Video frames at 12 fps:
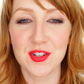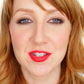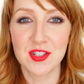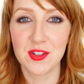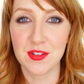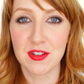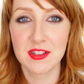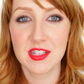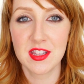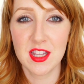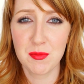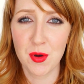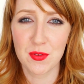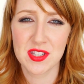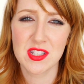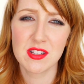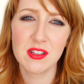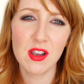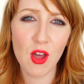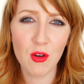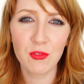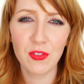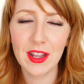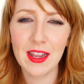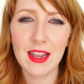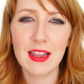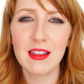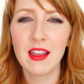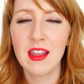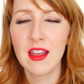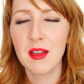just does the most lovely